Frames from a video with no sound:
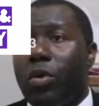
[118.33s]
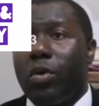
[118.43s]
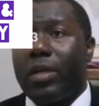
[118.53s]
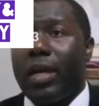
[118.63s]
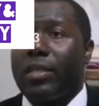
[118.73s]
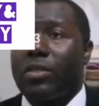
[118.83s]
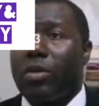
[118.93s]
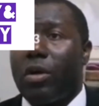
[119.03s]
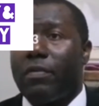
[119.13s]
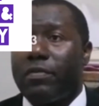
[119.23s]

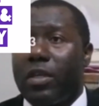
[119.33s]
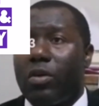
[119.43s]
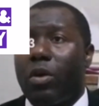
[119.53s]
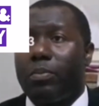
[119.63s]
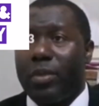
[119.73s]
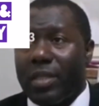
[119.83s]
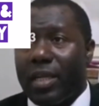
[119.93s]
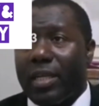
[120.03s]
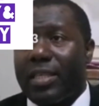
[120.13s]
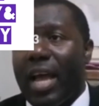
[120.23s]
owners of the
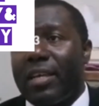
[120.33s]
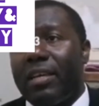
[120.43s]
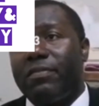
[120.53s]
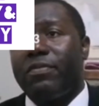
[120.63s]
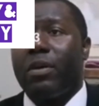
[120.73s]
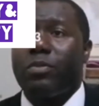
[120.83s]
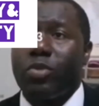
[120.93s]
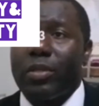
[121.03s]
computers and inform